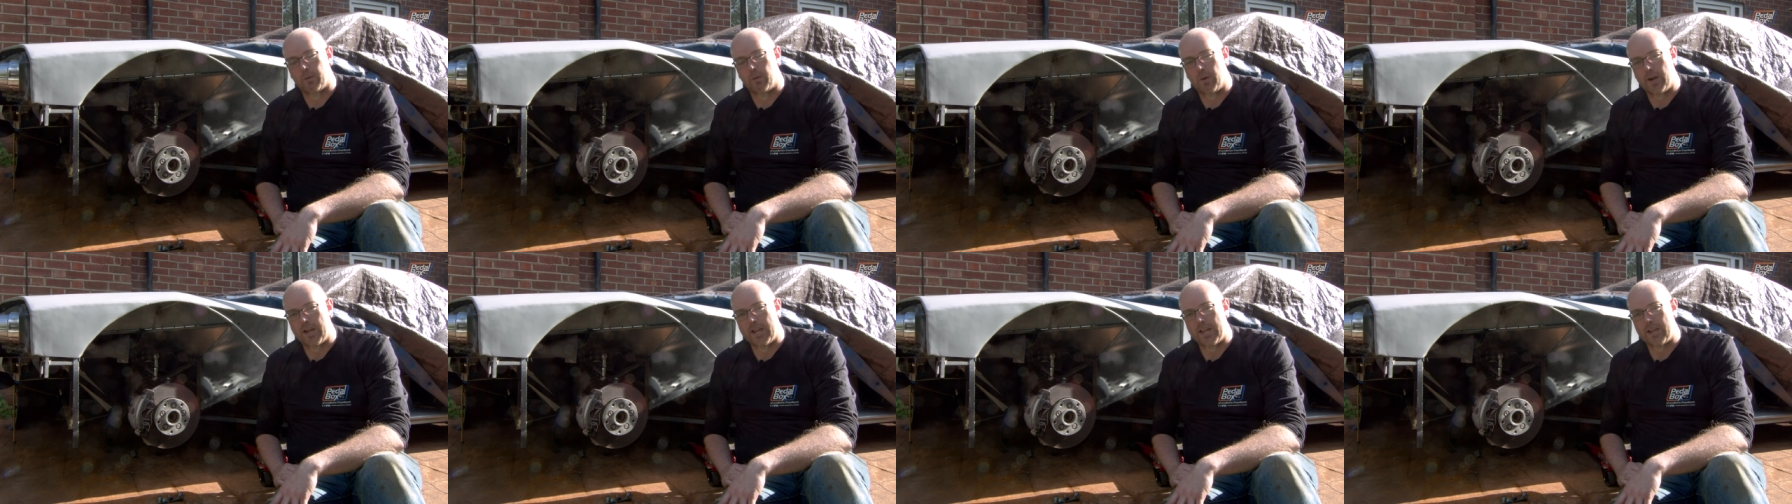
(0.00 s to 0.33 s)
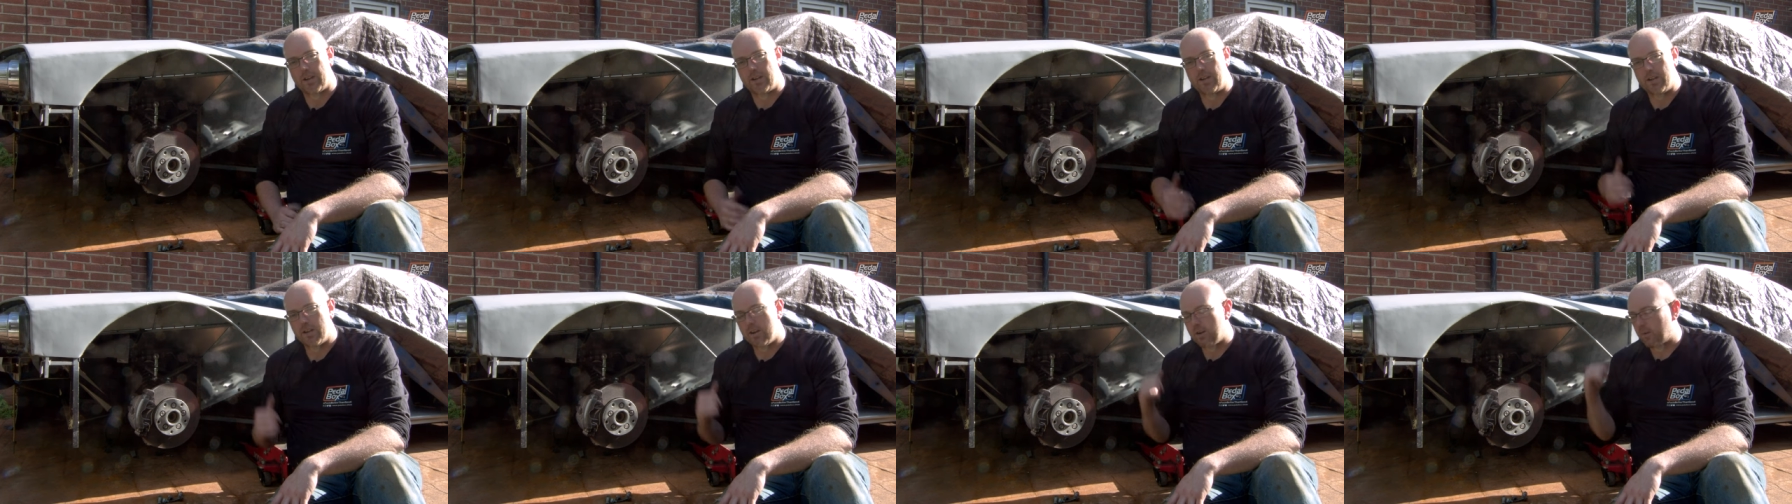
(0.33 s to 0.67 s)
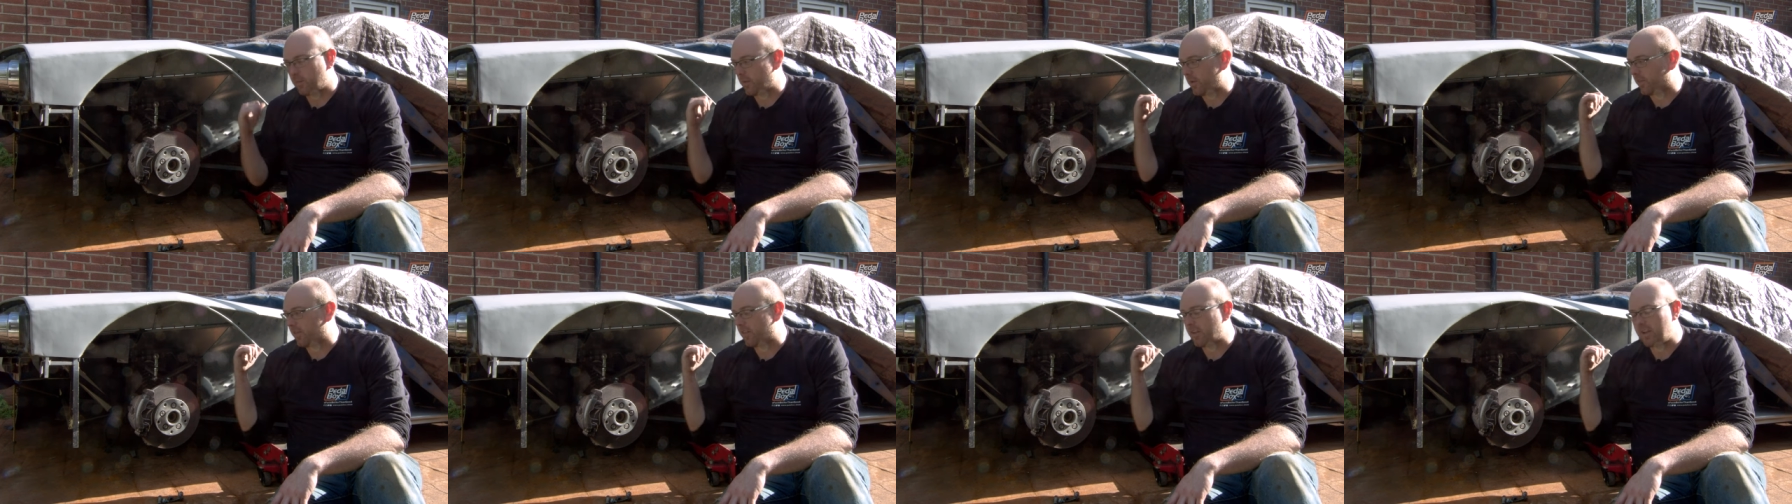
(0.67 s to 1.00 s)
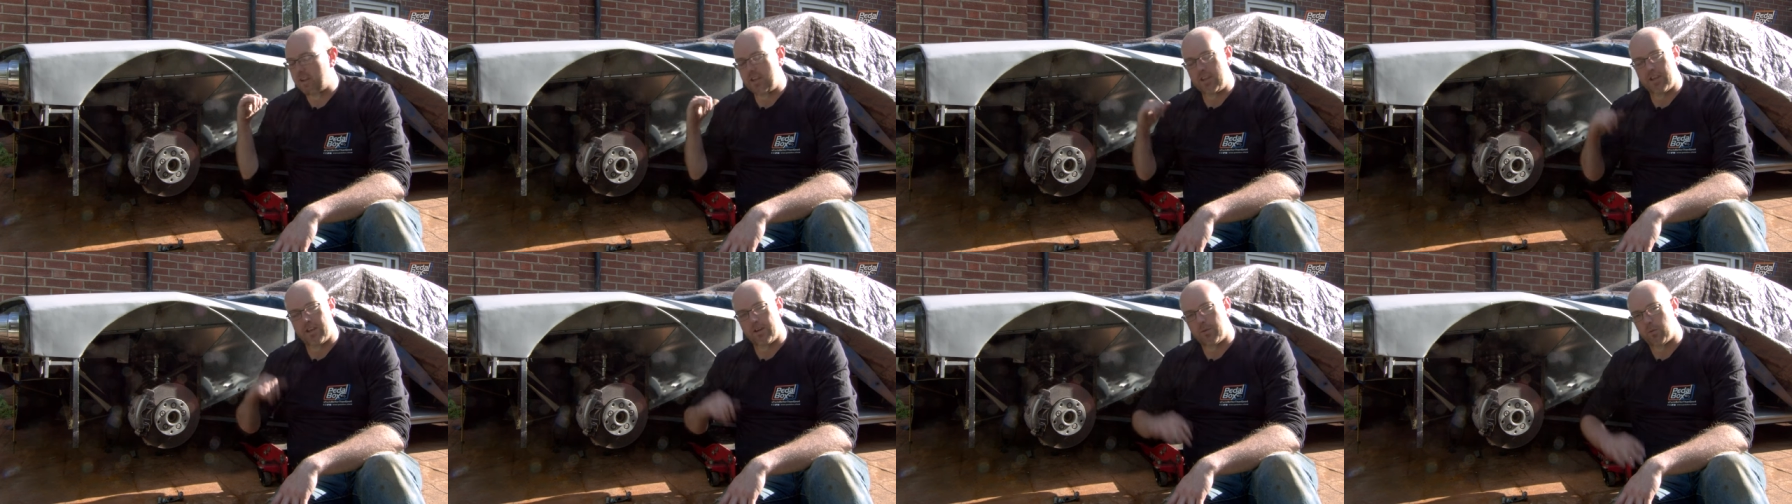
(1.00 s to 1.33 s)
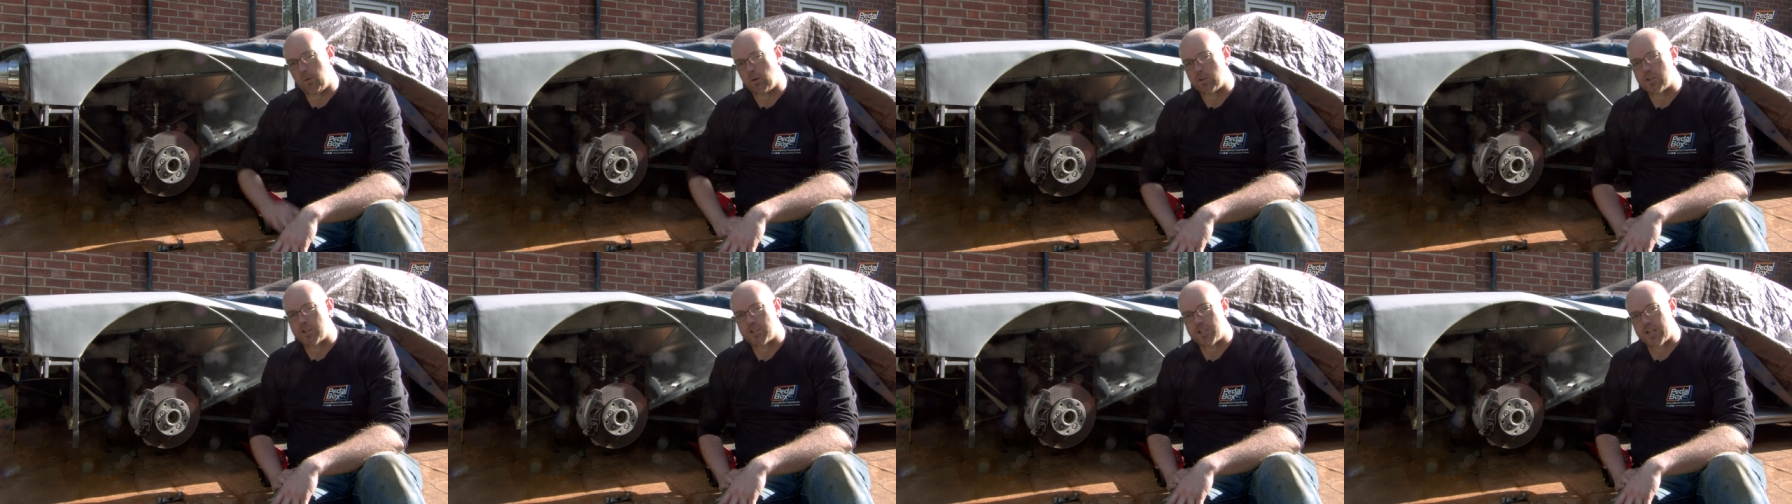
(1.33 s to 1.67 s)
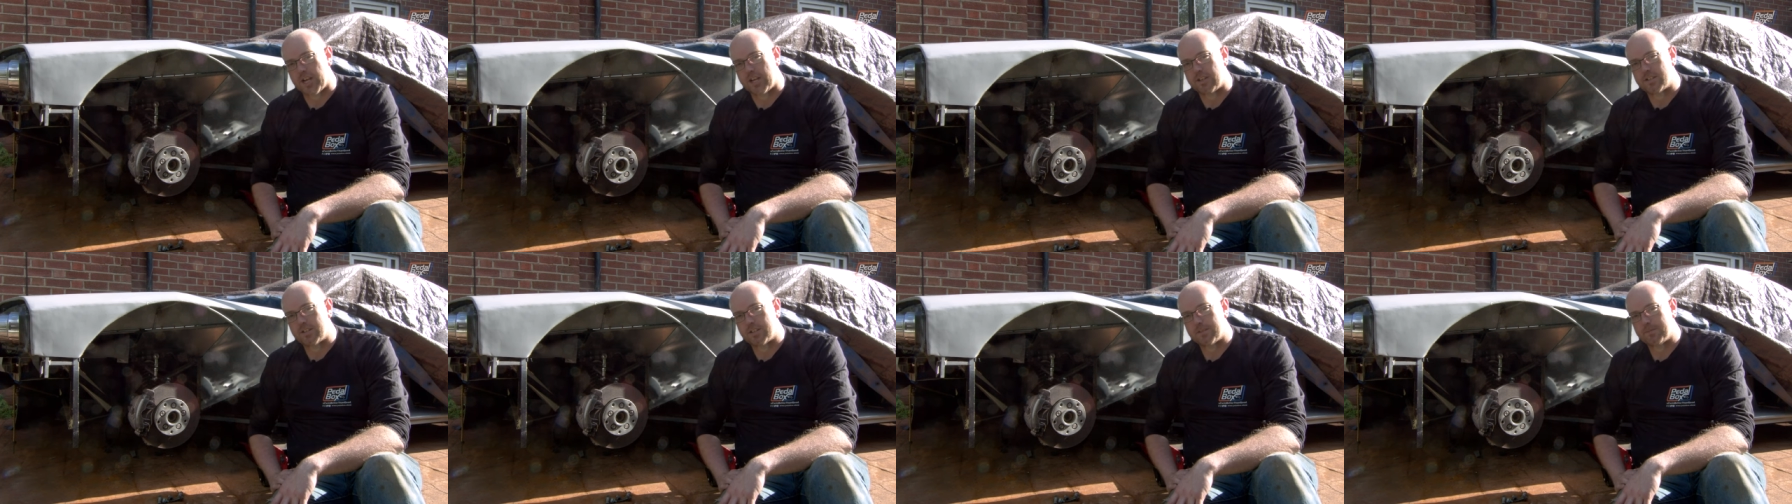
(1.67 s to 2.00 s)
way with the uh, washer
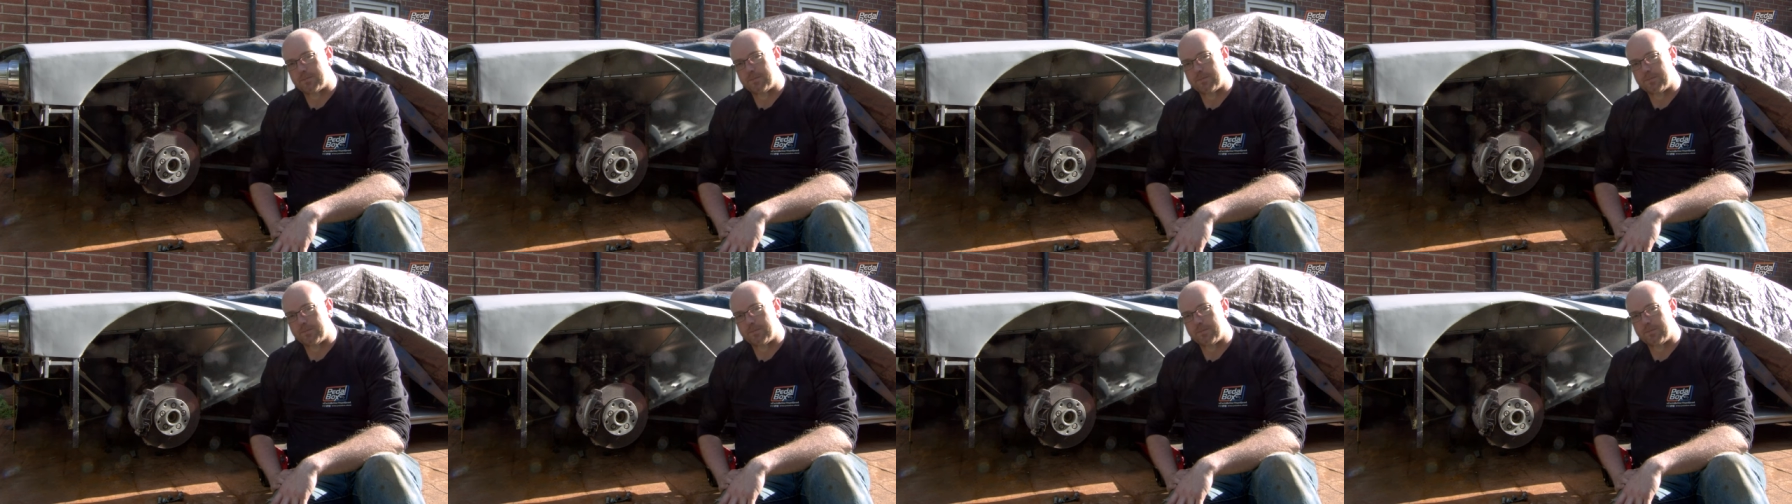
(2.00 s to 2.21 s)
jets.